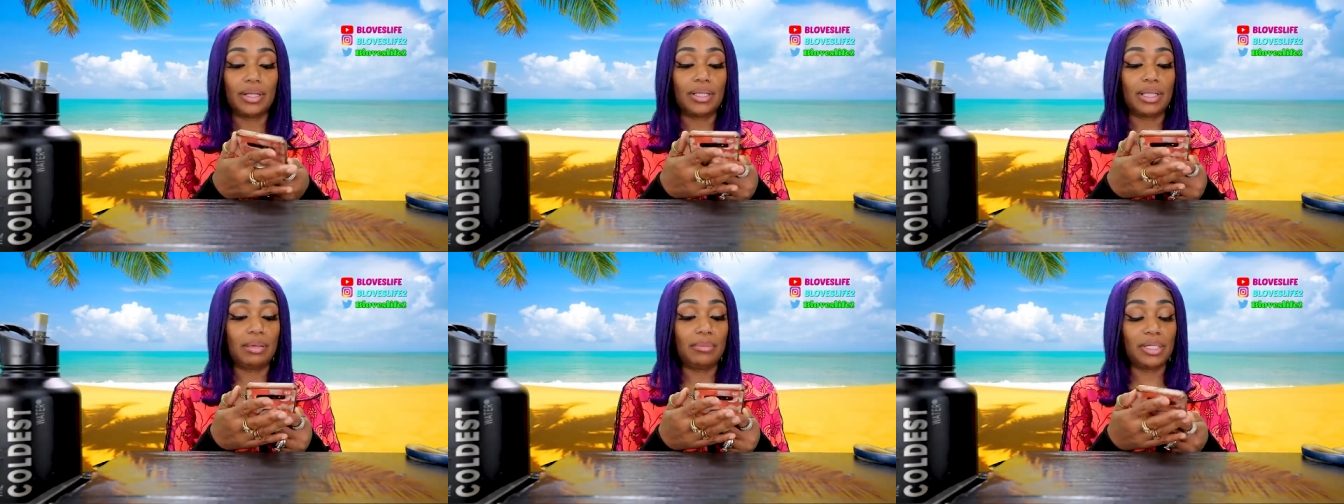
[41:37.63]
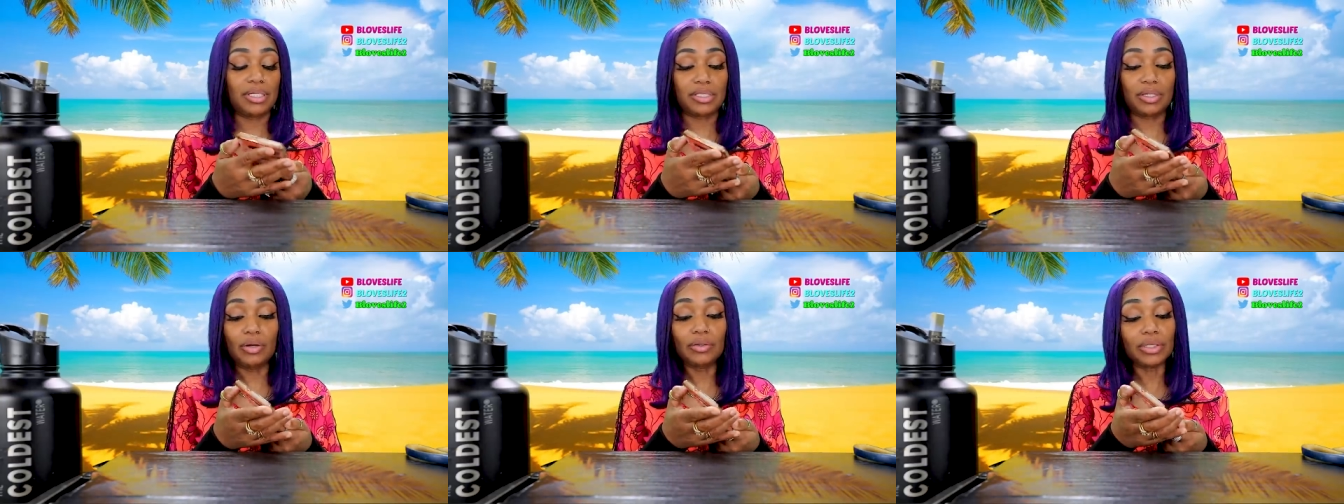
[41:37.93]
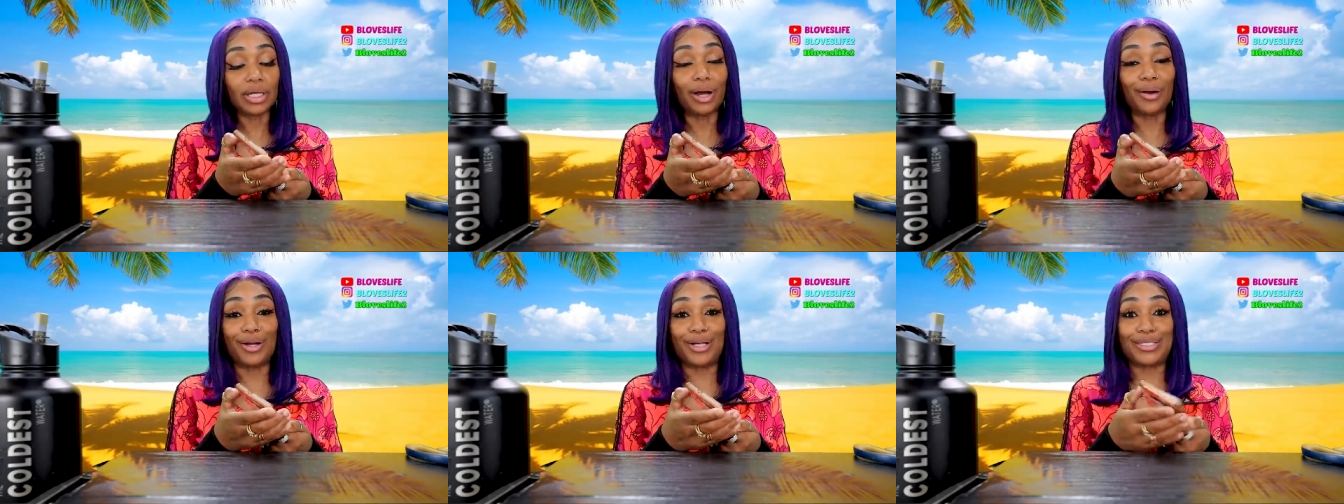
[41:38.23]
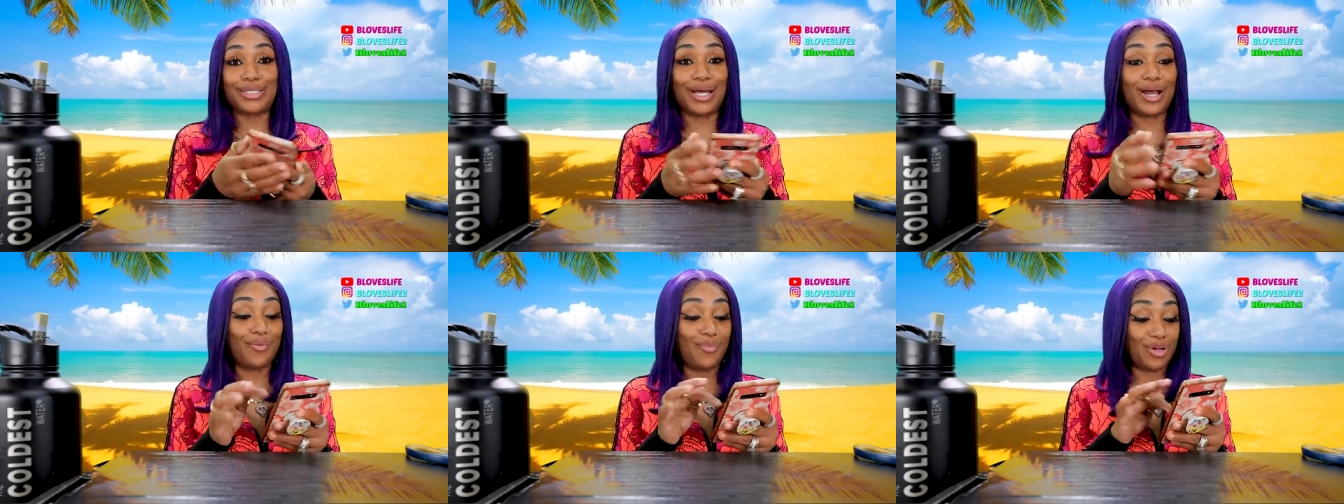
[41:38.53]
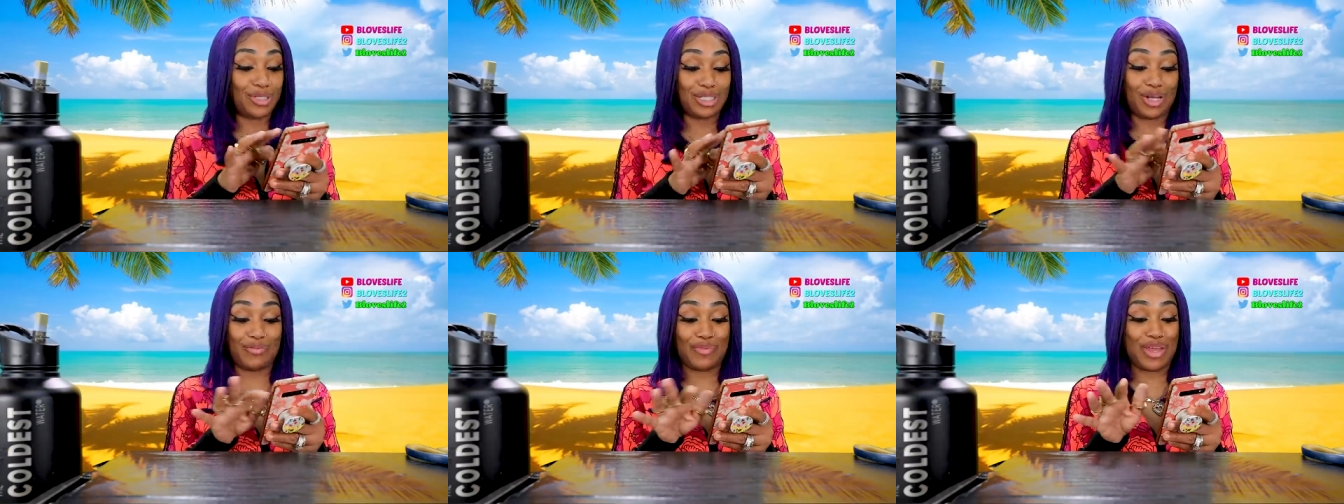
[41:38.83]
Let me show y'all because I don't
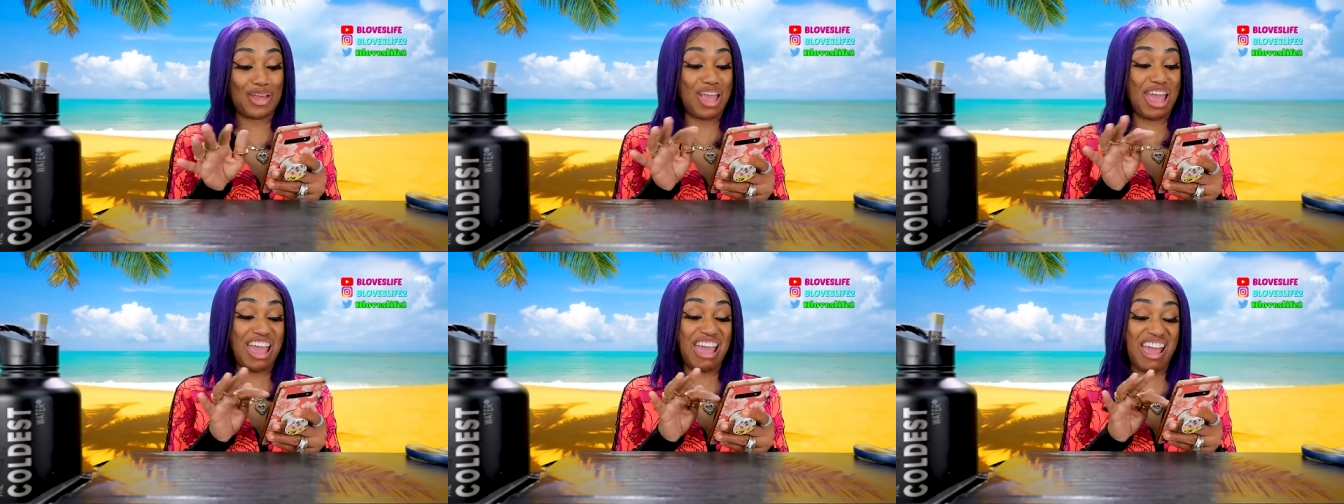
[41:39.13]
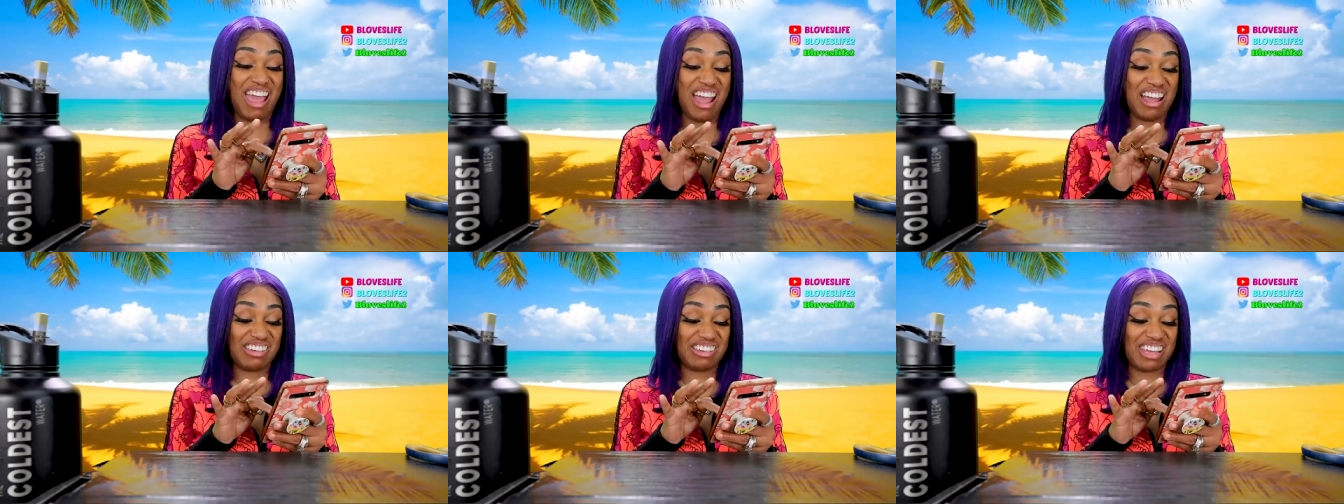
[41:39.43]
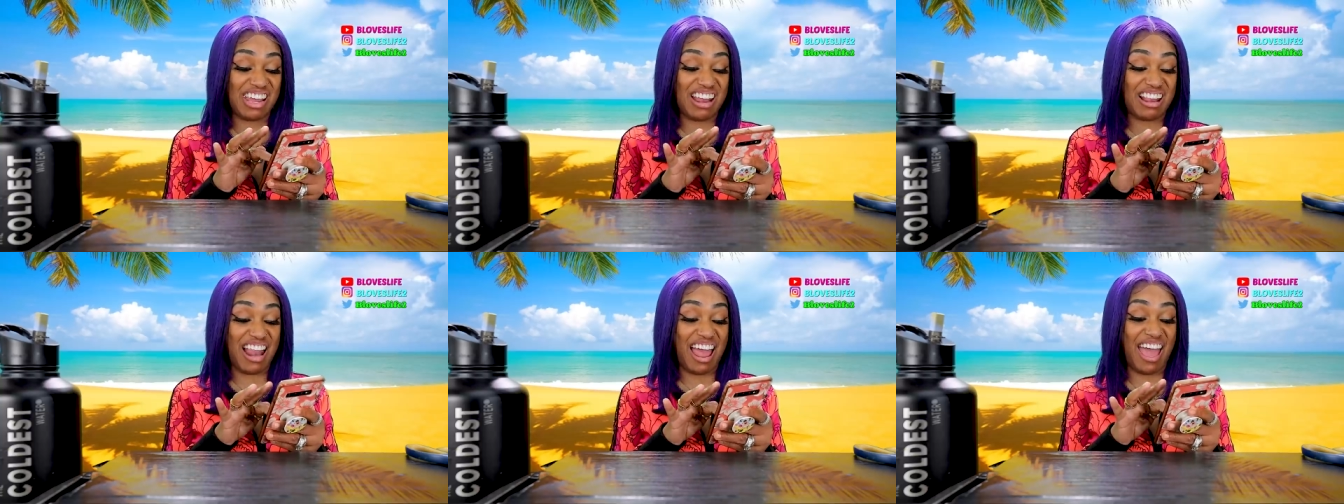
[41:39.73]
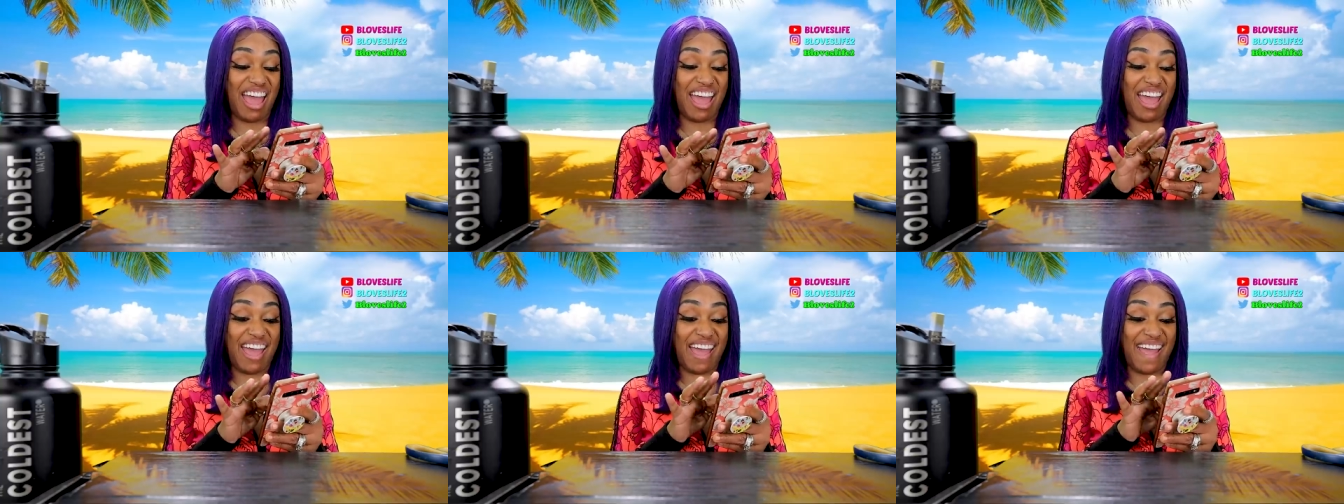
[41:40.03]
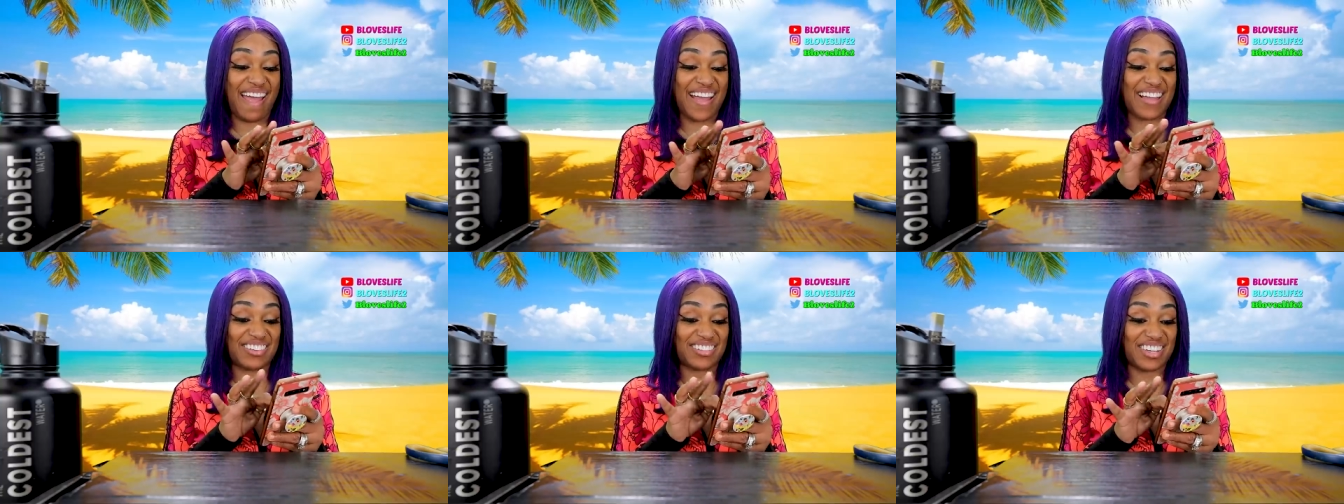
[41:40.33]
want y'all to think,
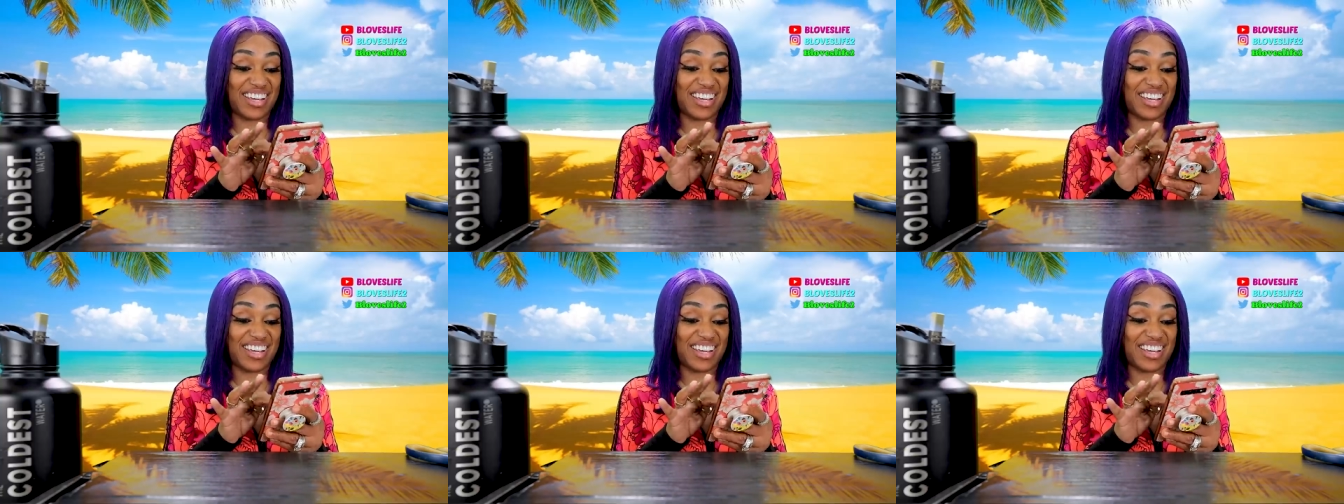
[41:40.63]
eh,